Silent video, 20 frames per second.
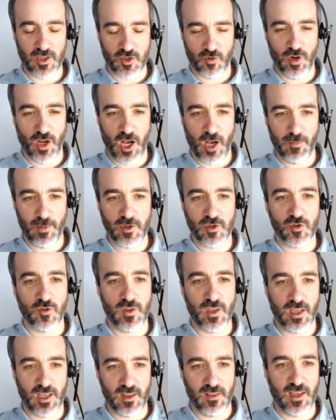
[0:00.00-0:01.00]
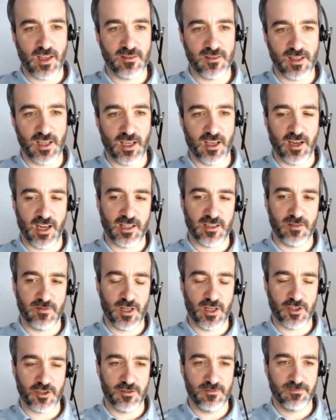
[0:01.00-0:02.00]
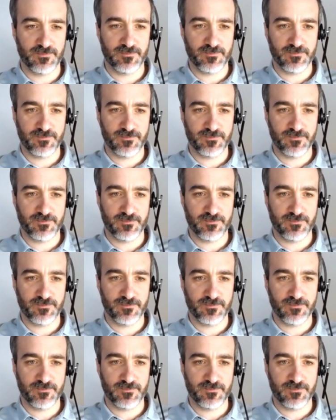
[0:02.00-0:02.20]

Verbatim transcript: is going to happen so that you can then take corrective action.